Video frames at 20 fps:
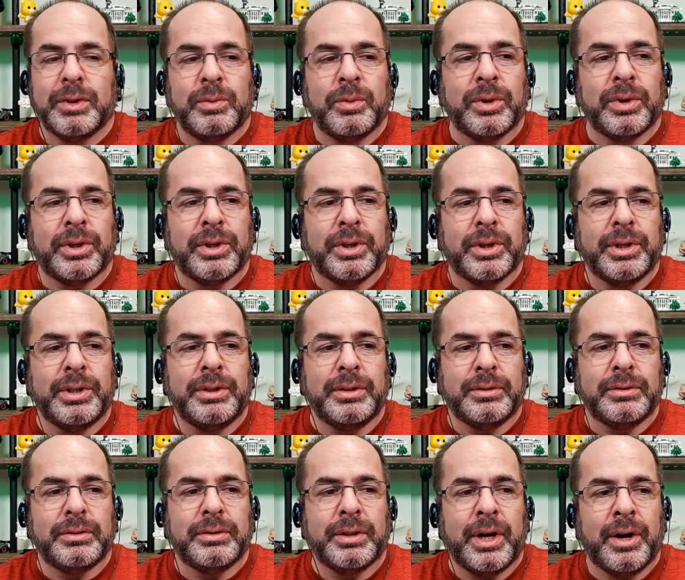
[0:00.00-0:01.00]
We're good.
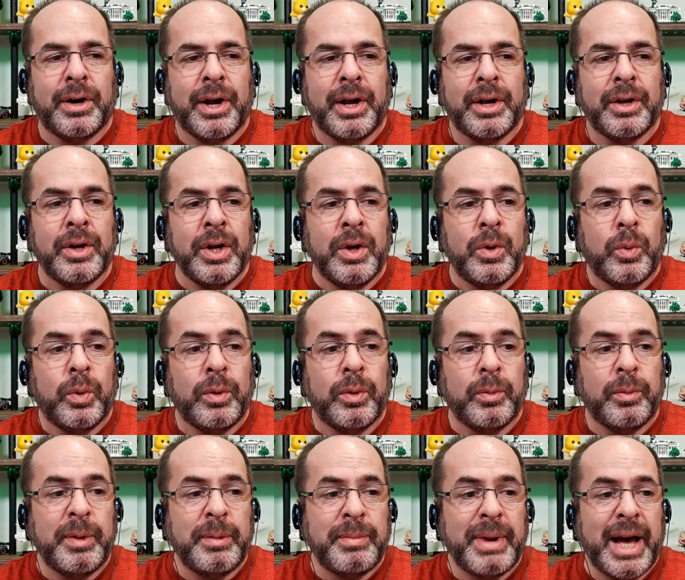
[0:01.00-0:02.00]
All right. We will
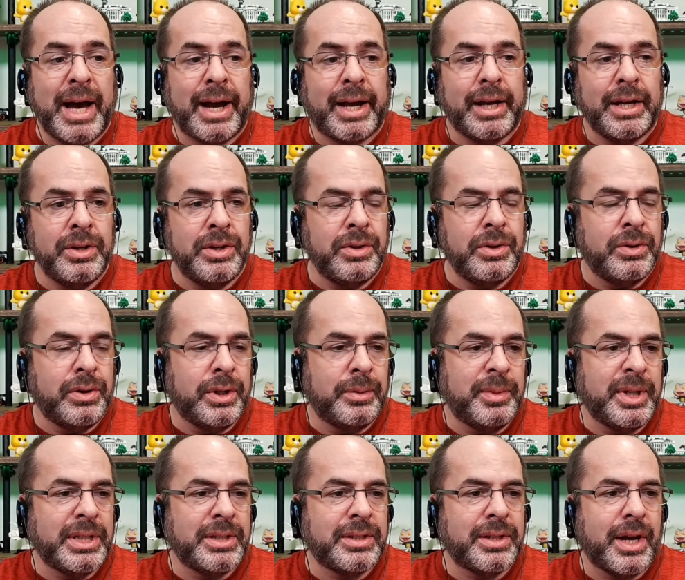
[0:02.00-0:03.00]
be back at noon. In the
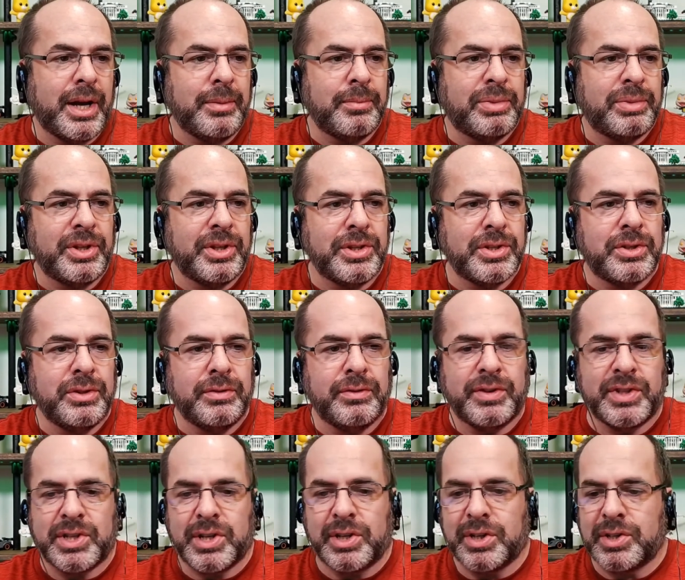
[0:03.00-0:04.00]
meantime, please do
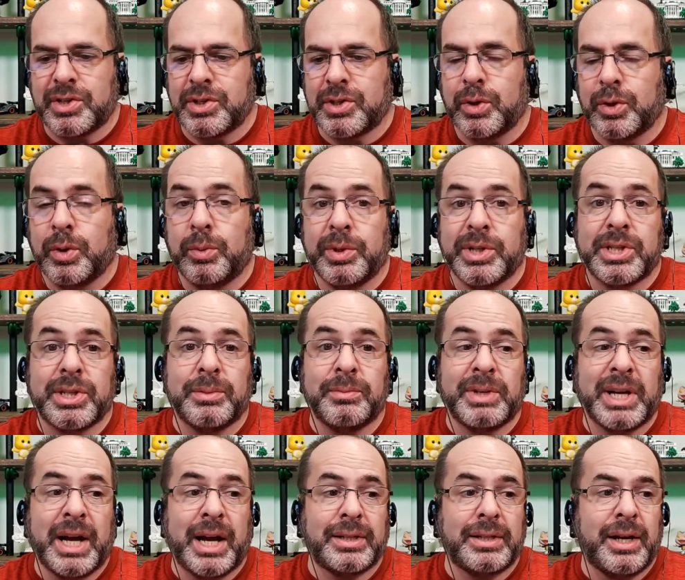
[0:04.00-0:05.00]
visit us,
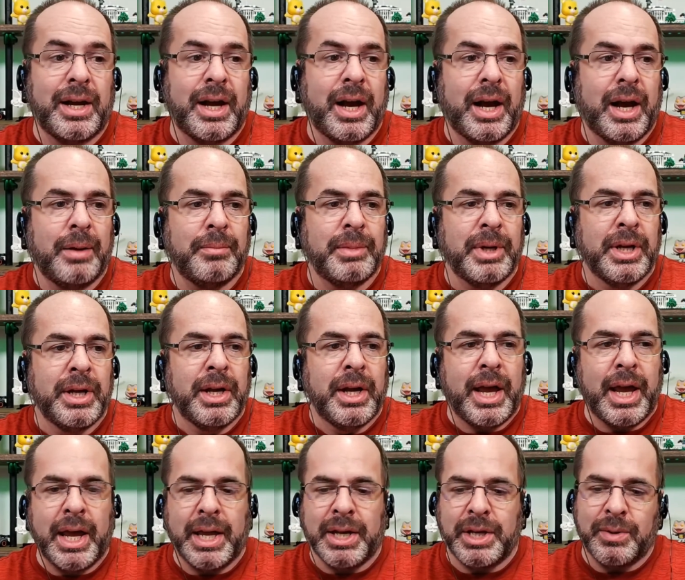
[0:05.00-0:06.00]
soulwisdom.com.
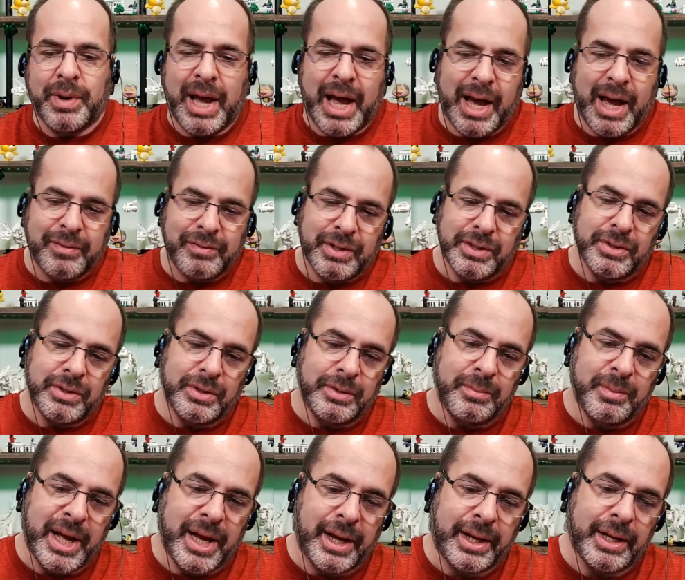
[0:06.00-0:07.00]
And you have to tune
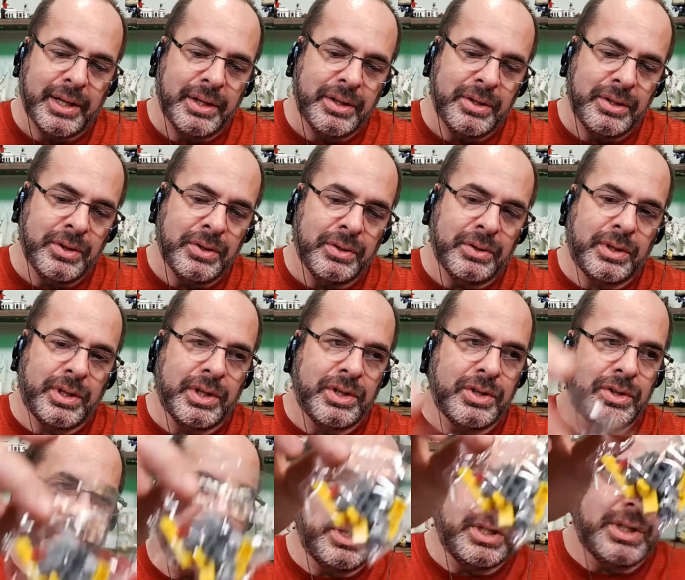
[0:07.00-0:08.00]
back in at noon because
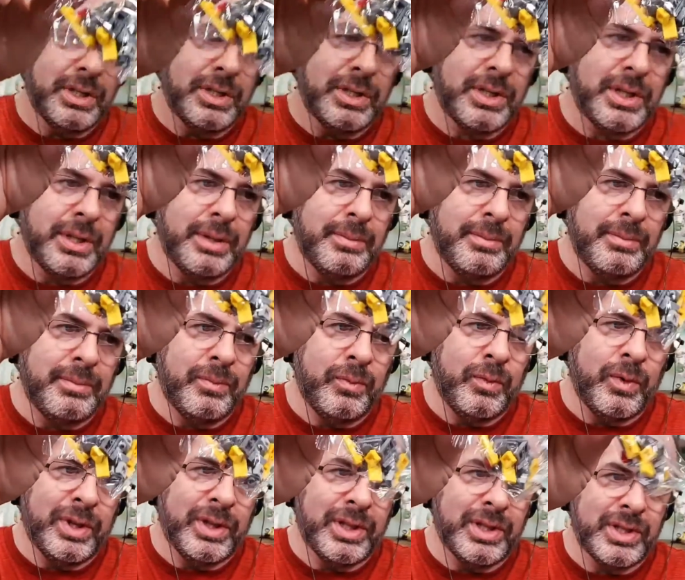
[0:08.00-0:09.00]
you need to see
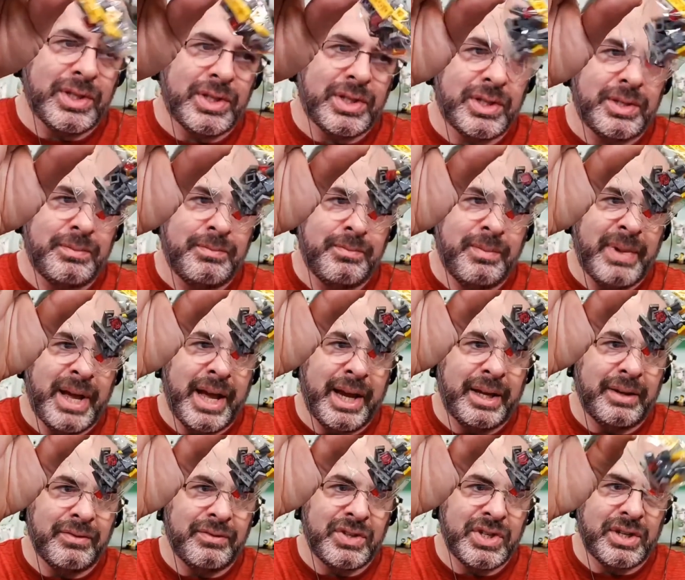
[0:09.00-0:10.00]
what this bag
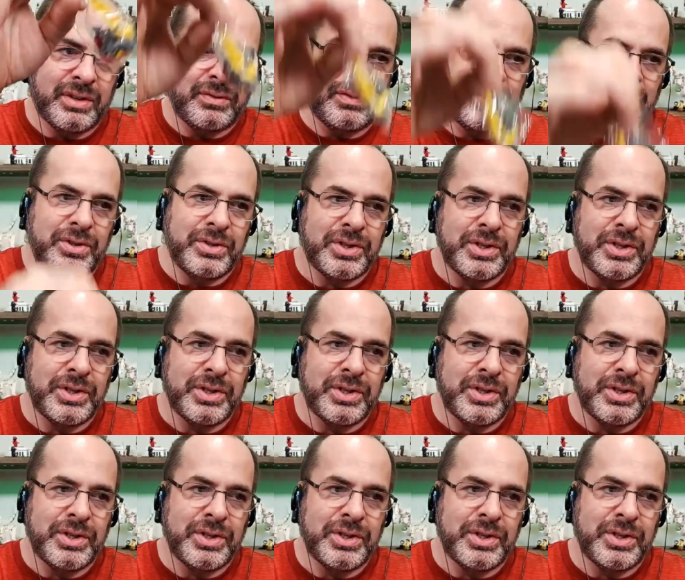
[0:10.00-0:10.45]
of stuff turns